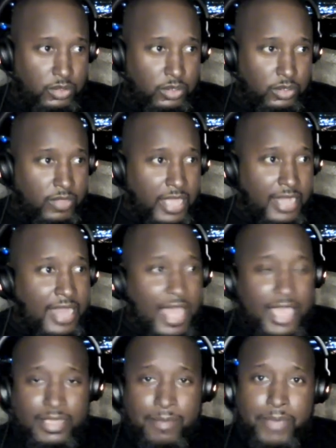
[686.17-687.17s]
you know, that
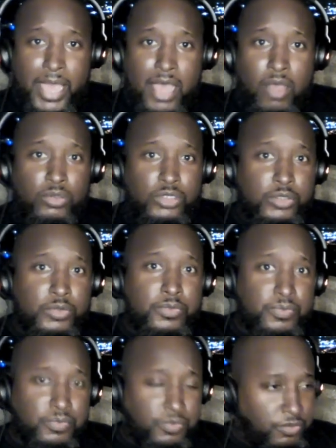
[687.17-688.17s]
lie can bound you,
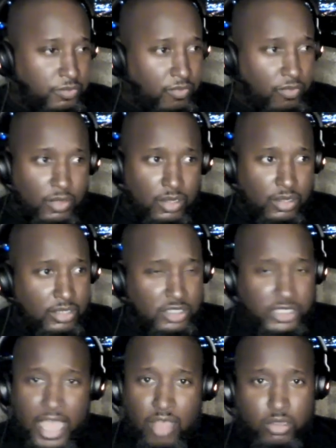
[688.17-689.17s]
can
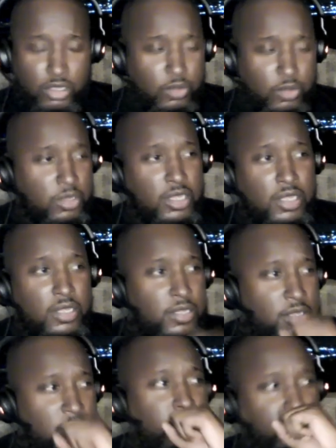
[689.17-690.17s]
shackle you.
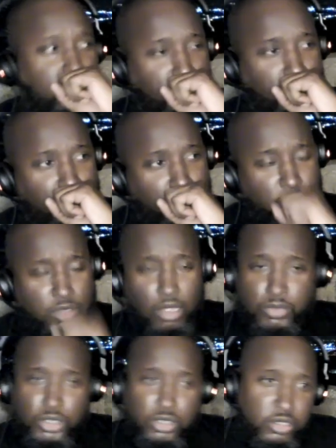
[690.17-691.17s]
So
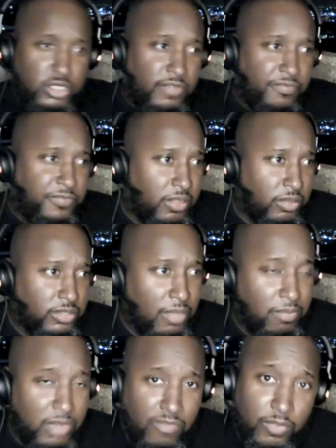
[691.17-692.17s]
I'm sure she felt
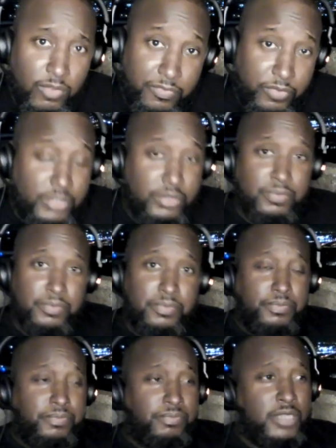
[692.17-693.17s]
some level of freedom
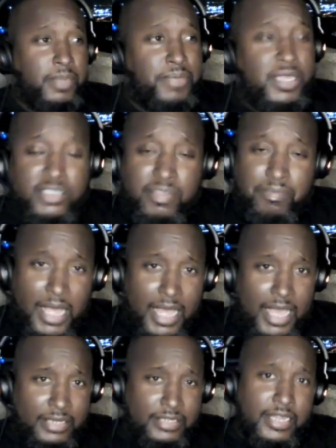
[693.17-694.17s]
and peace of
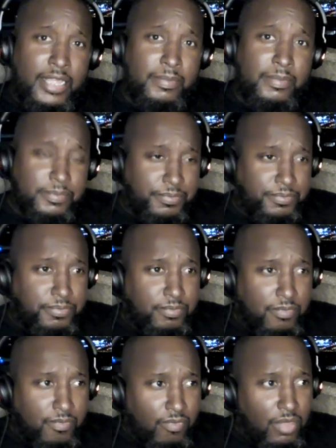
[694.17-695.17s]
mind in that.
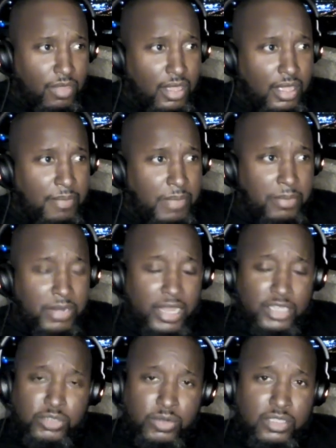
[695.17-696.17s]
And maybe
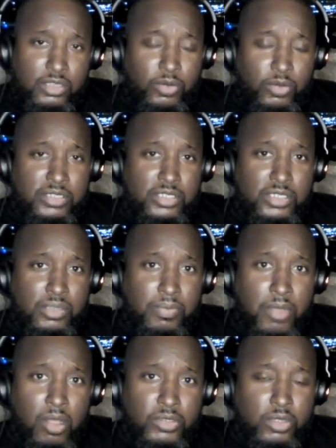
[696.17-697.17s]
that strengthened the
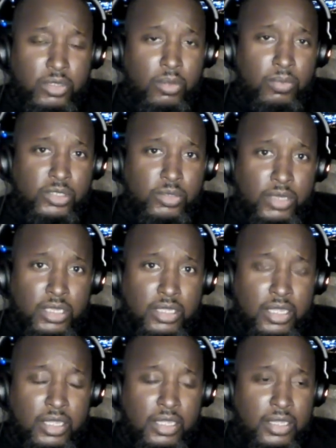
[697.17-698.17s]
relationship also between
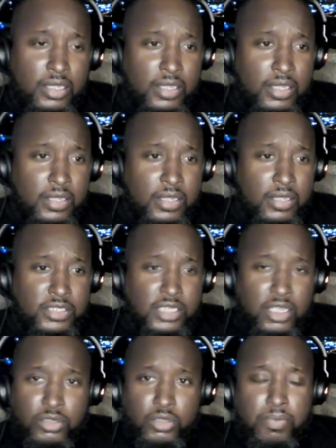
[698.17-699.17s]
uh,
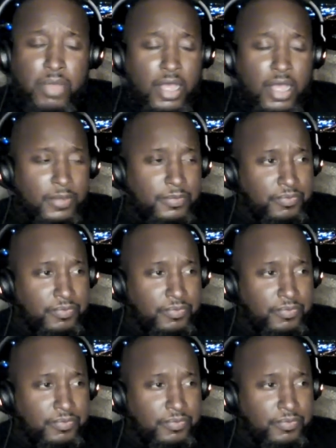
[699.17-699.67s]
she and Tupac.